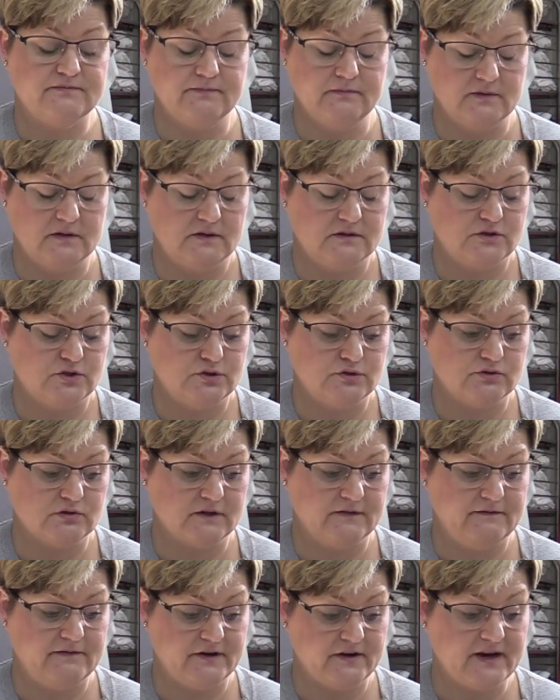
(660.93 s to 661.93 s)
is
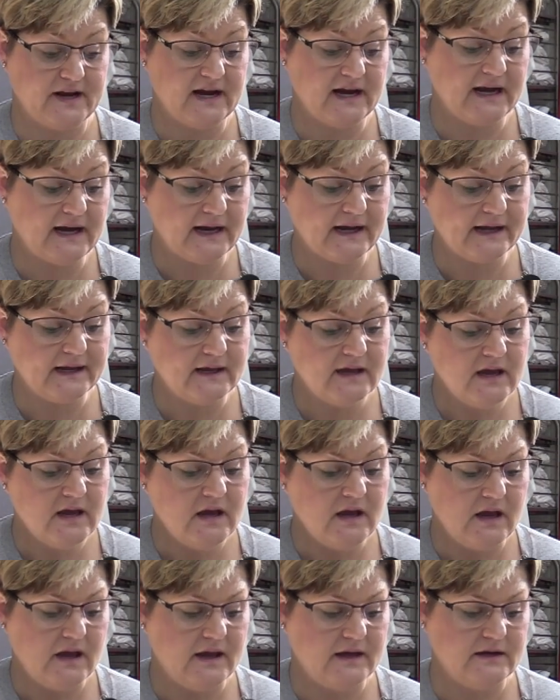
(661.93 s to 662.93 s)
usually very high,
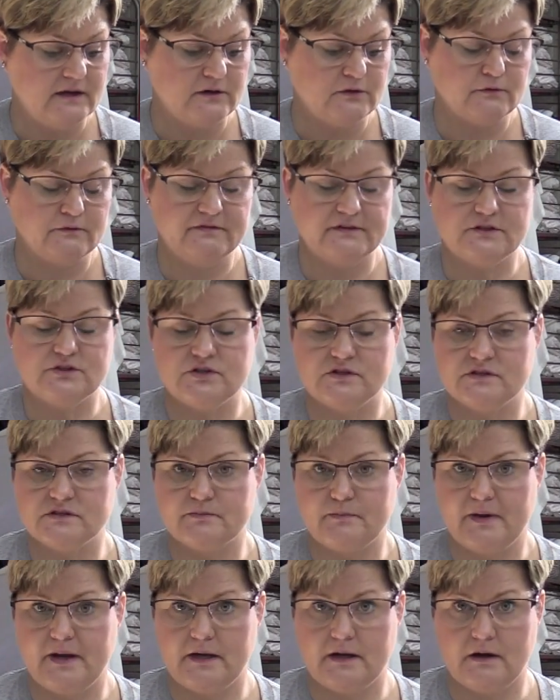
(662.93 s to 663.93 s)
and interventions
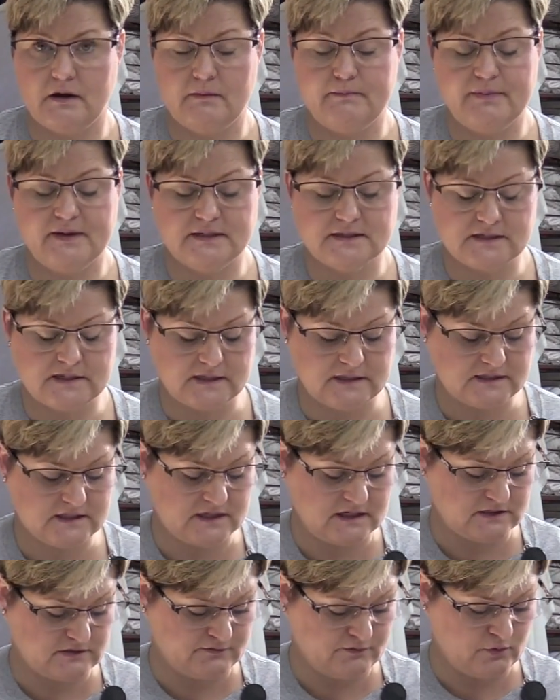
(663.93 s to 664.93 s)
may not be
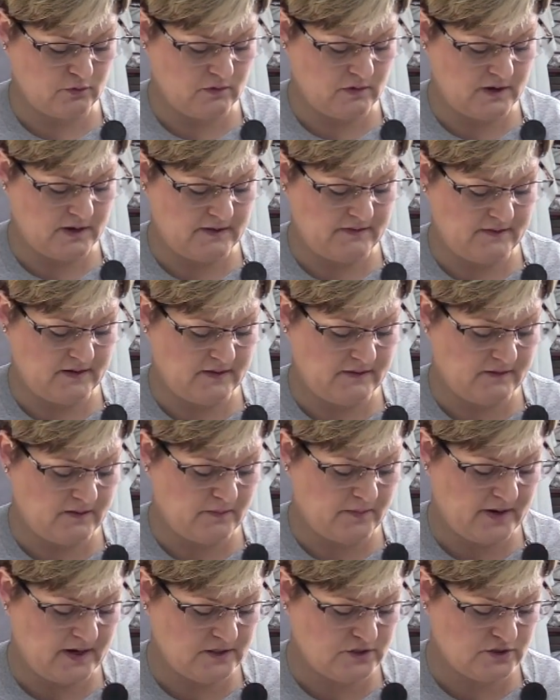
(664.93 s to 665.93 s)
successful. And then the
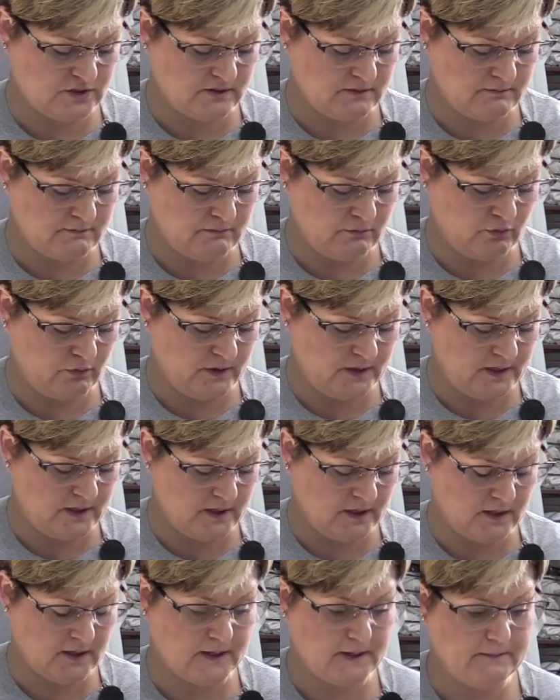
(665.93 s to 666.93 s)
patient would,
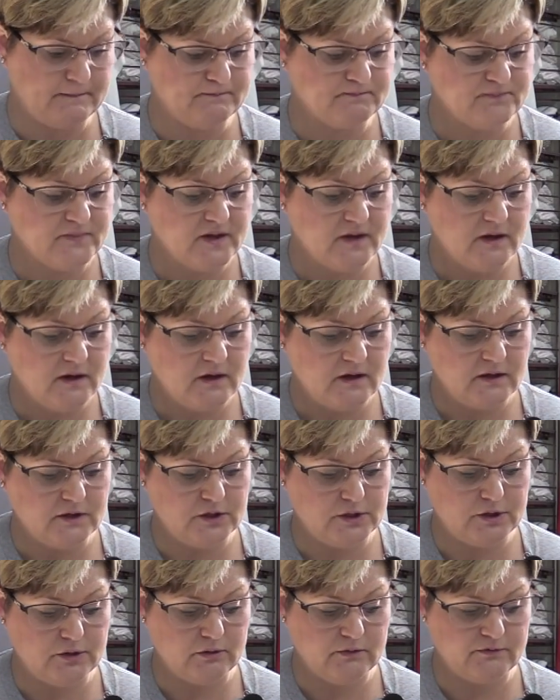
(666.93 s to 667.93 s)

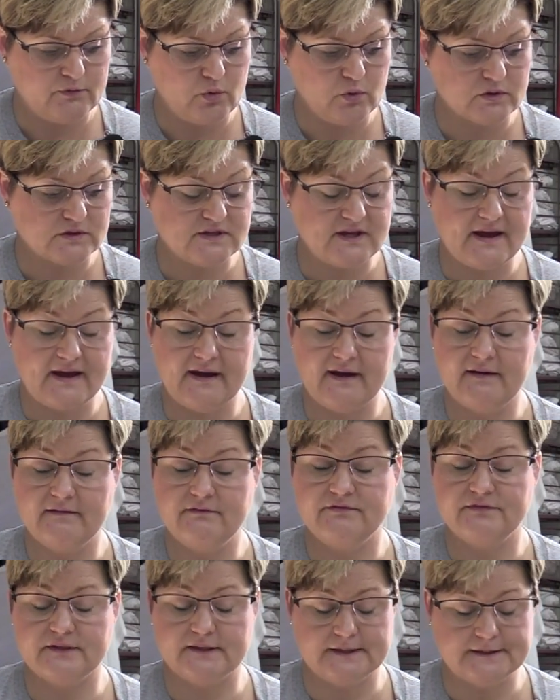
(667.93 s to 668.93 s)
of course, have